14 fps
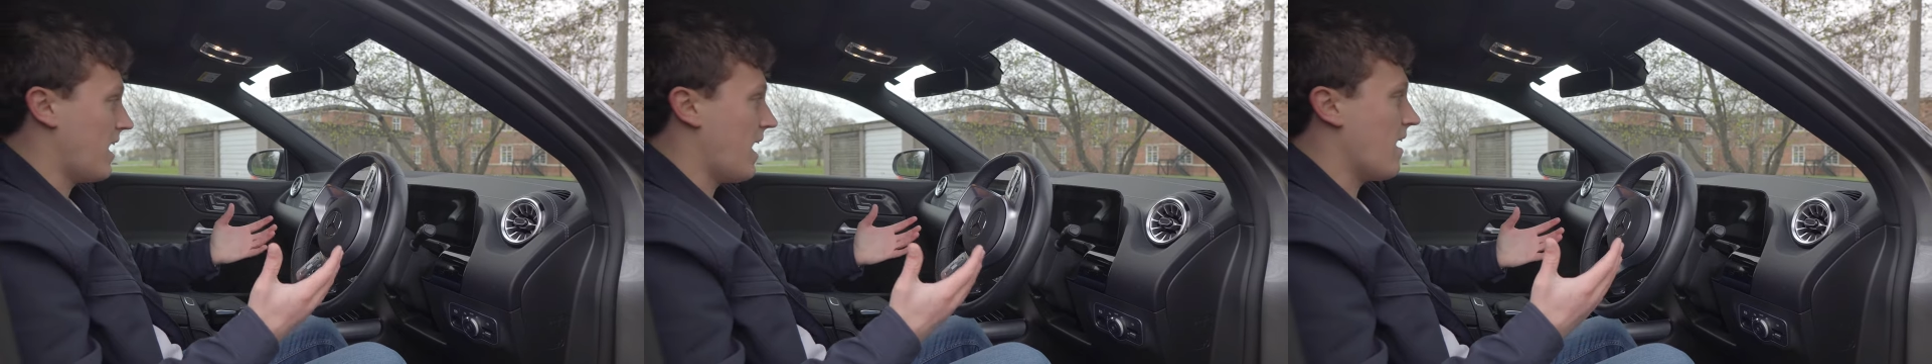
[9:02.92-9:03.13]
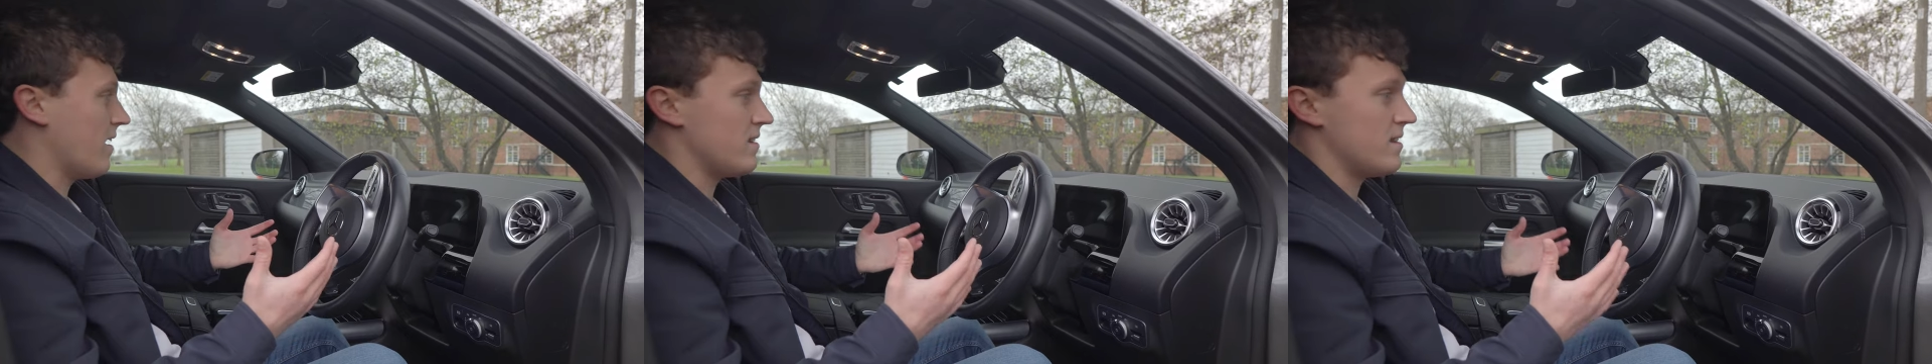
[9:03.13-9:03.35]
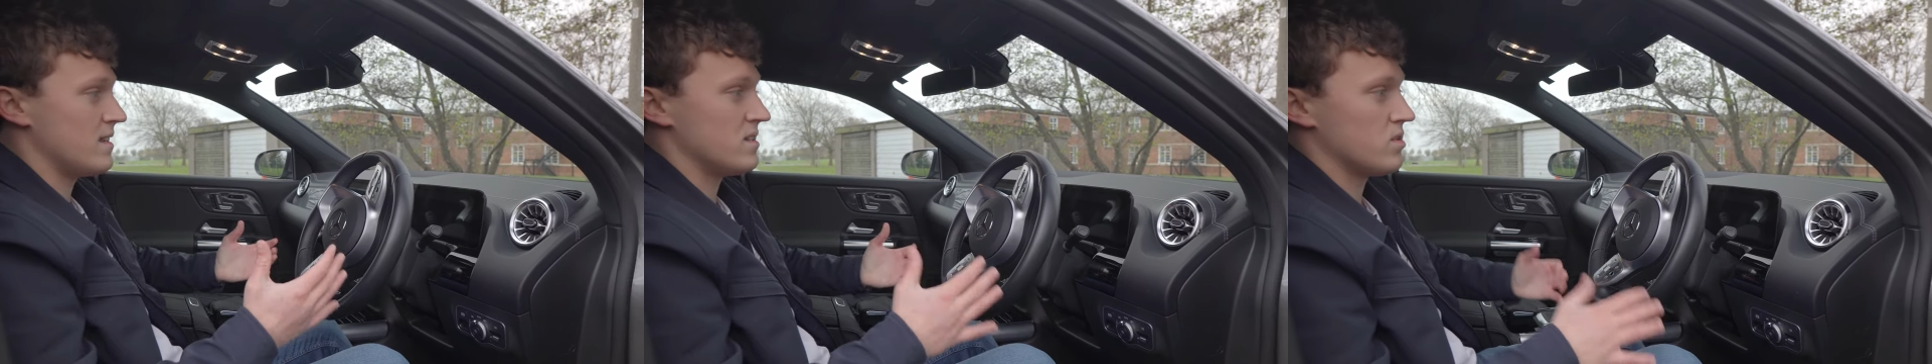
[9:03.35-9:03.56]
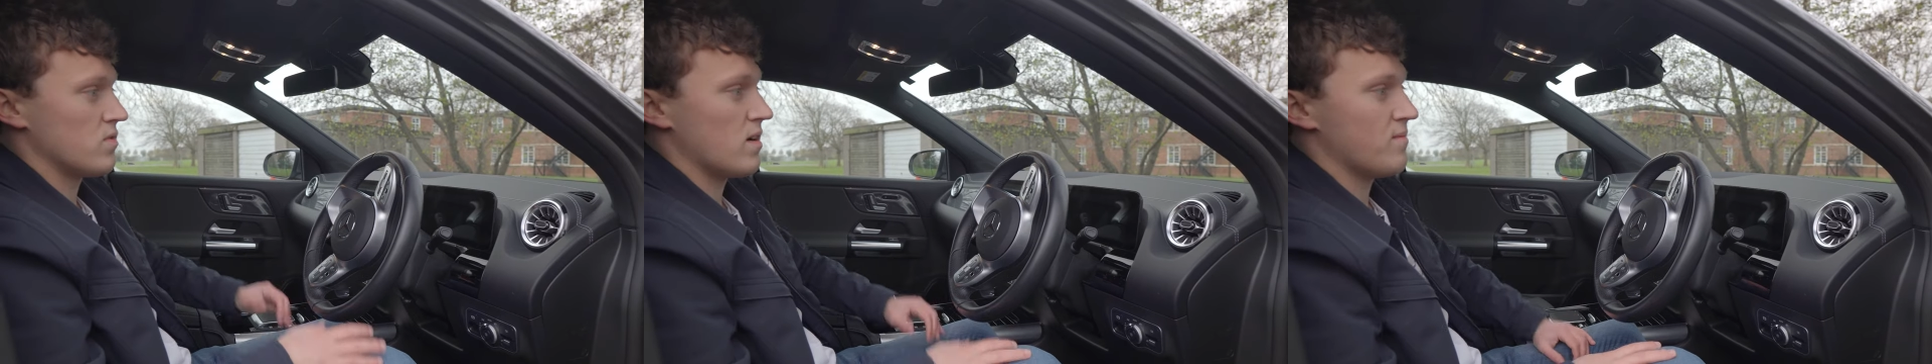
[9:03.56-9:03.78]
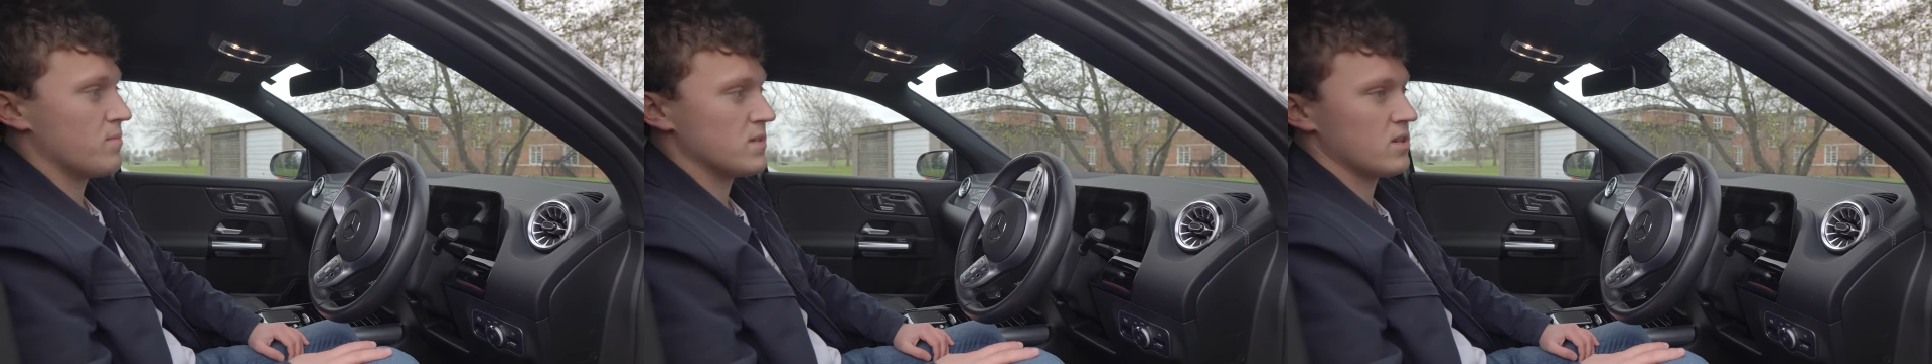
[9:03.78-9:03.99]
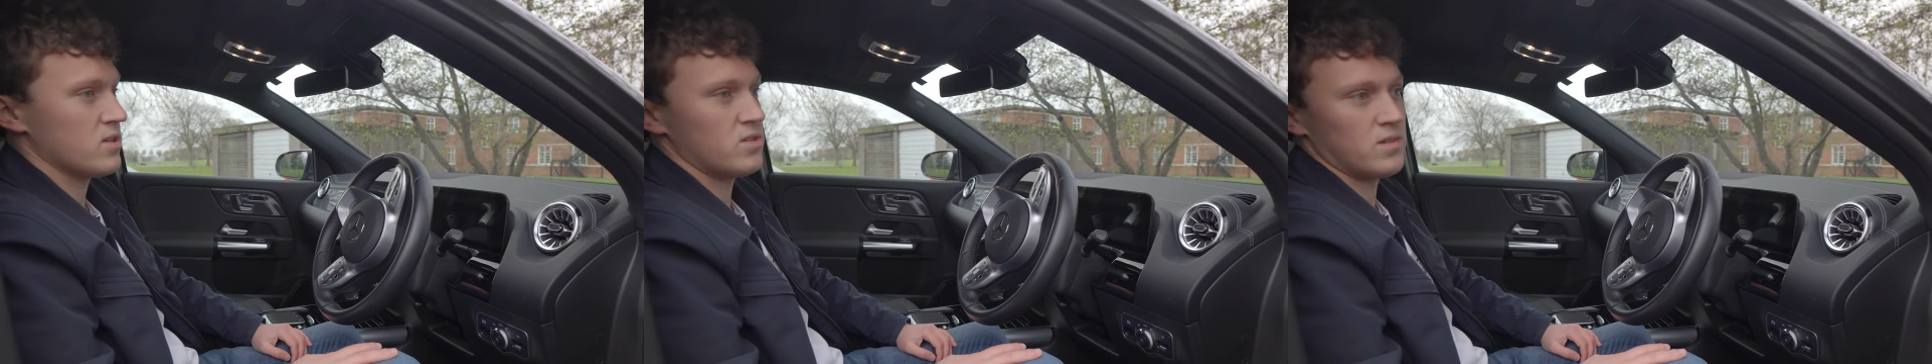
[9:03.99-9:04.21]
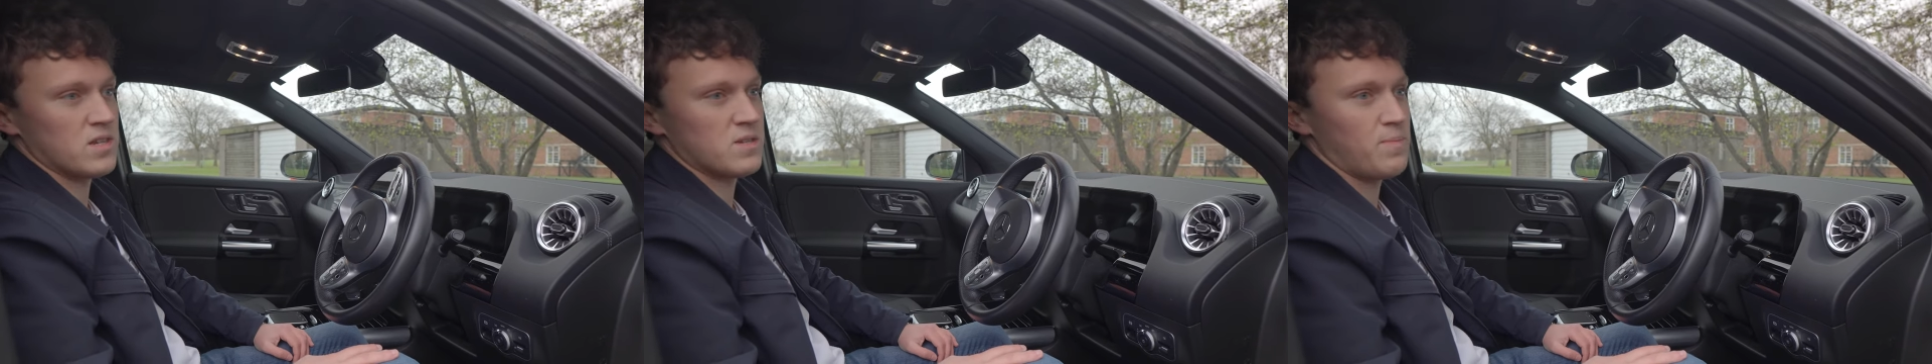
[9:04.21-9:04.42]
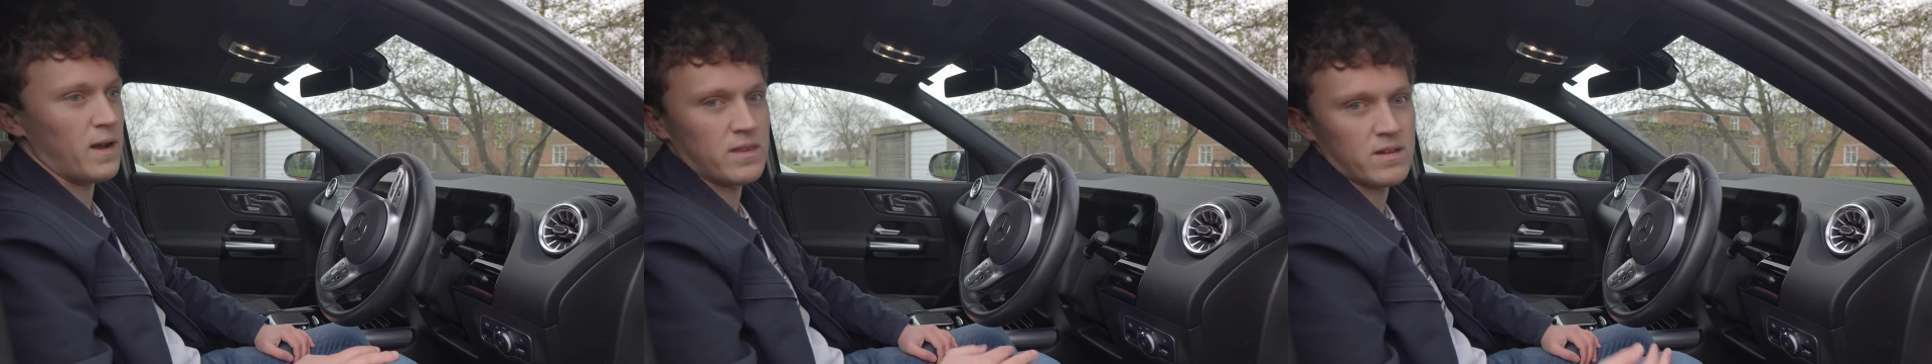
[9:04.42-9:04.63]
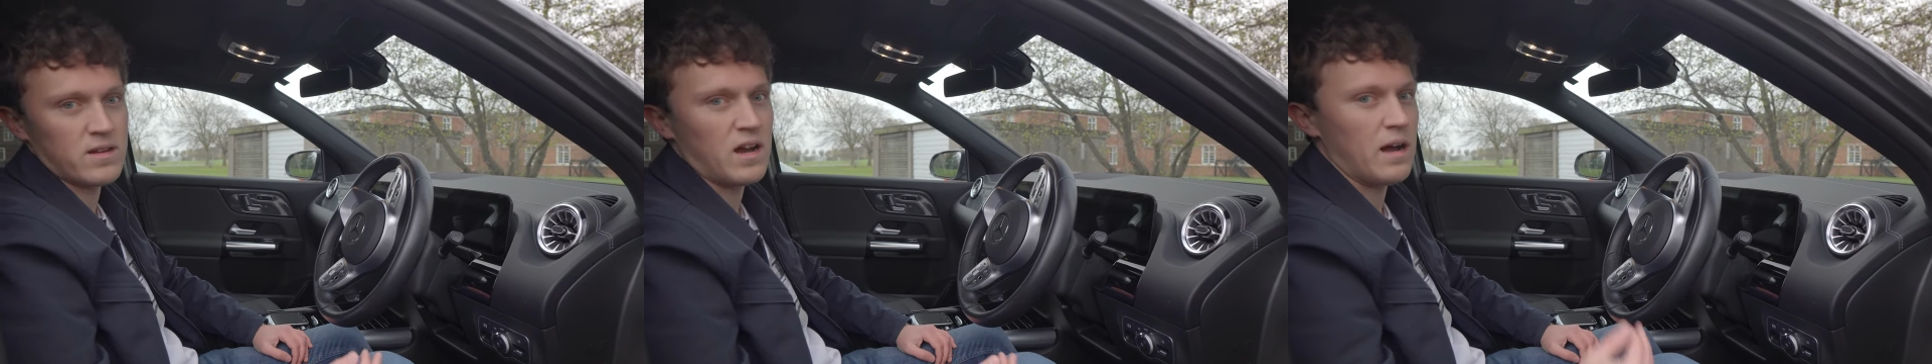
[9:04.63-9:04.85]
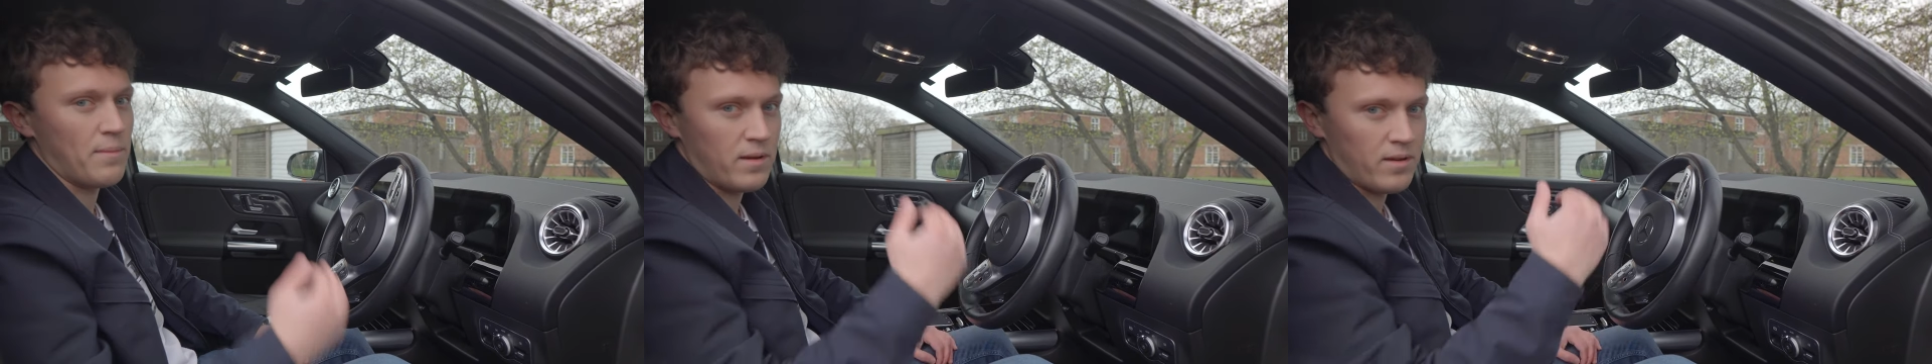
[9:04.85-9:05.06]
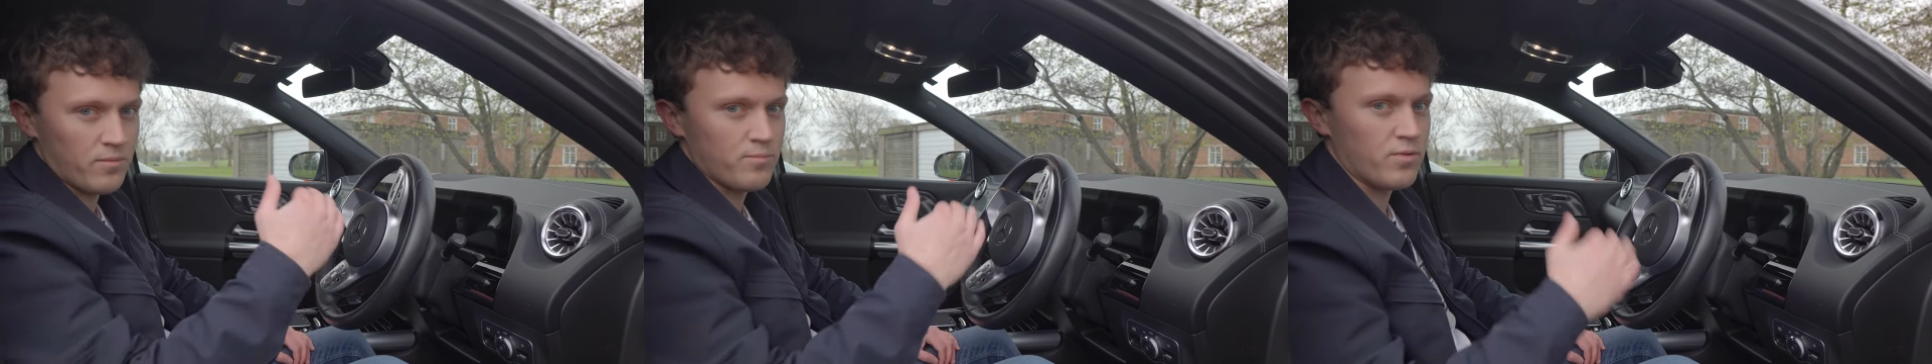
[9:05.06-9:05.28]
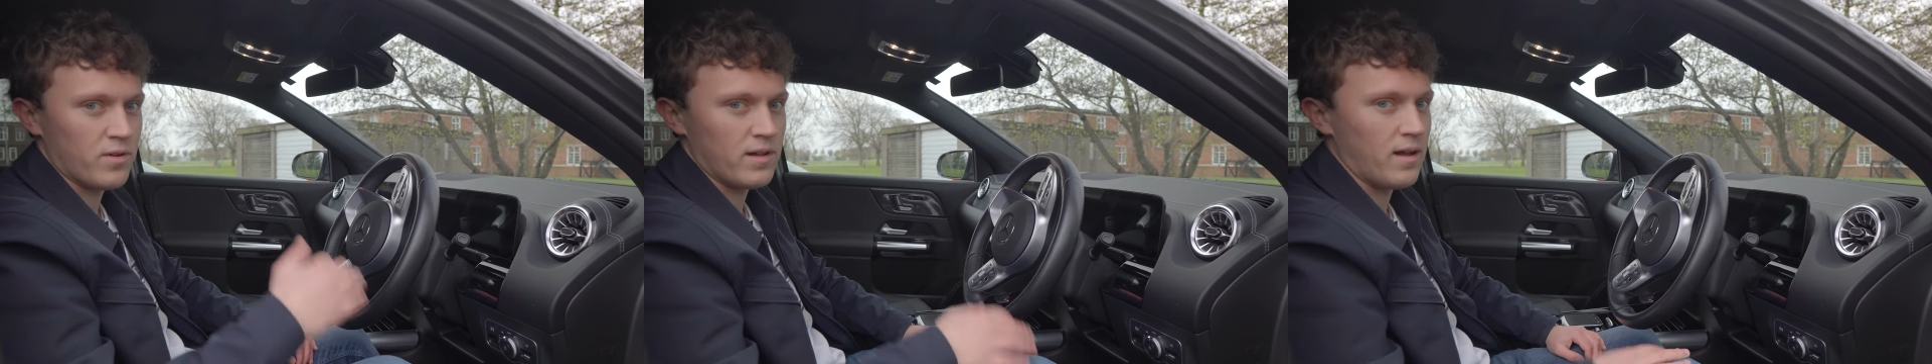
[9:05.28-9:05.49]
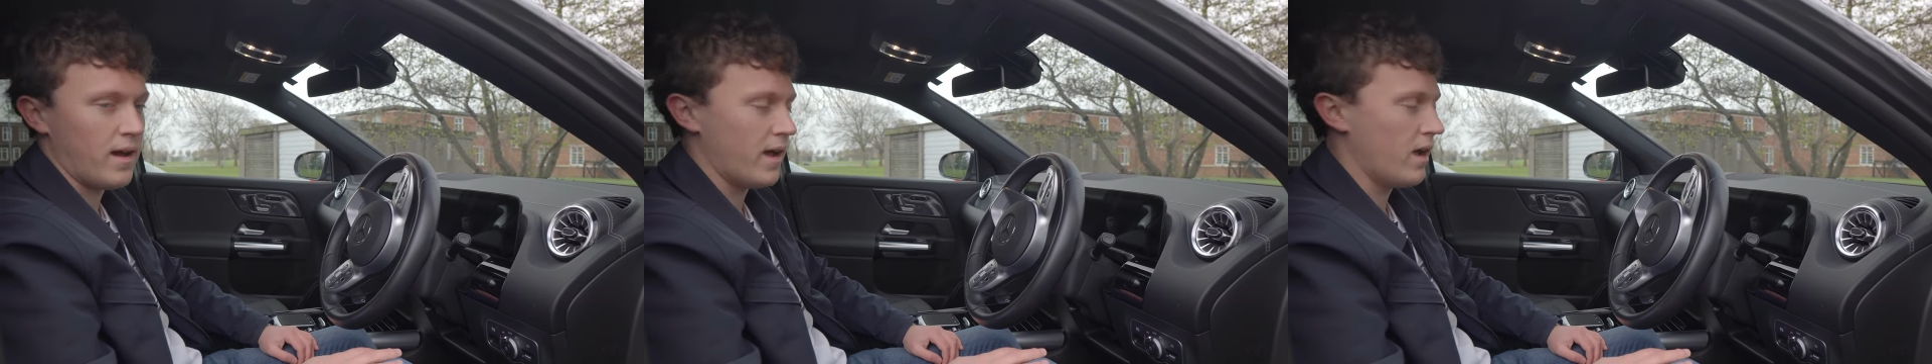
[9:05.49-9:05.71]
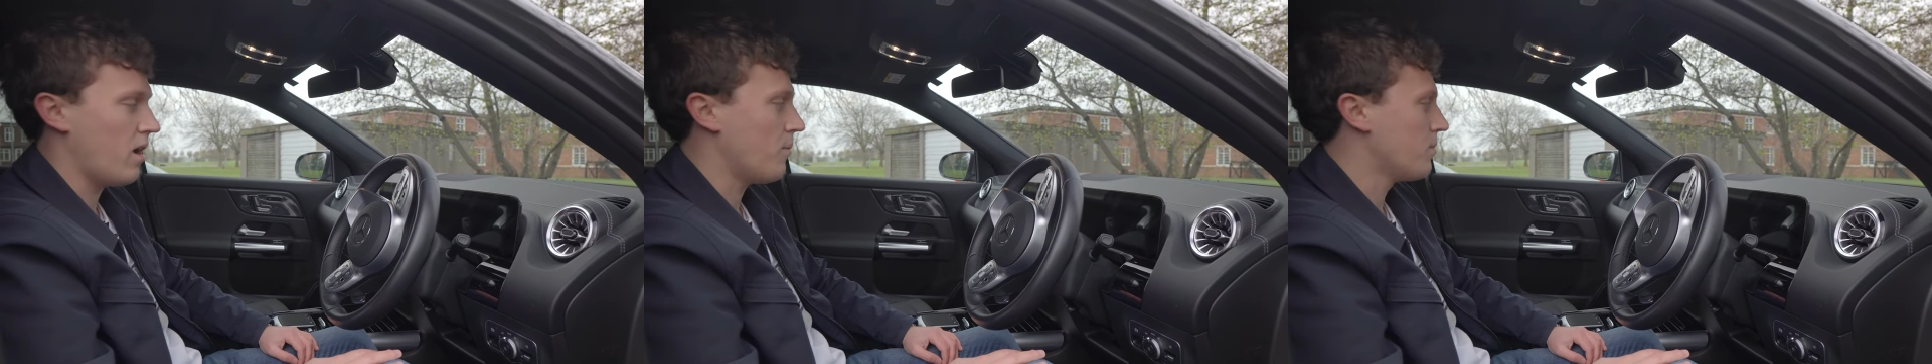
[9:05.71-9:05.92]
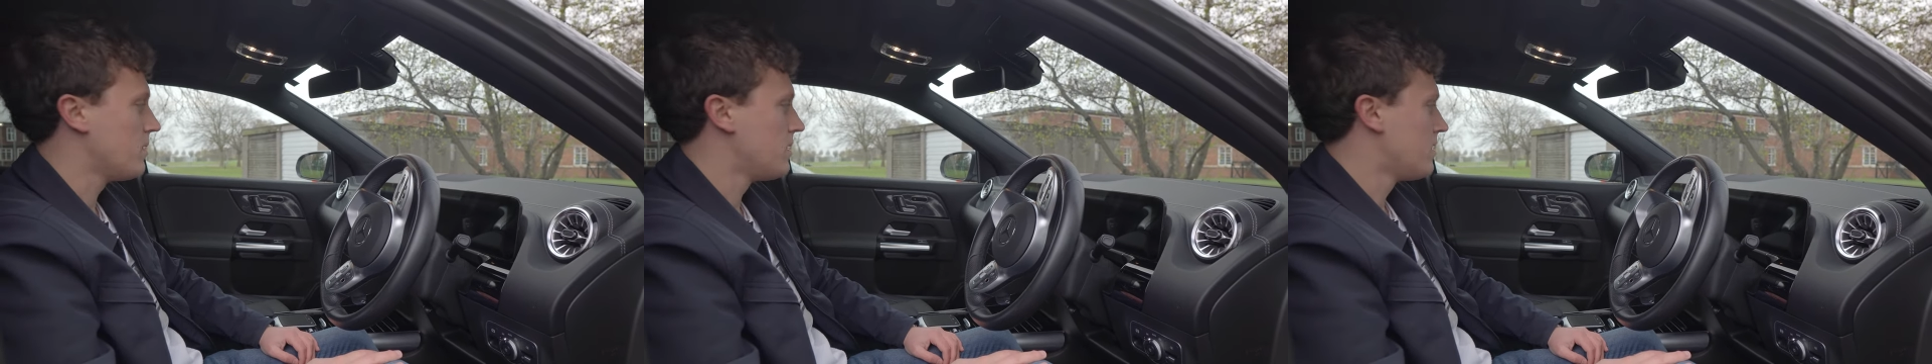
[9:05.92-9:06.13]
get a decent driving position despite the car being pretty high up.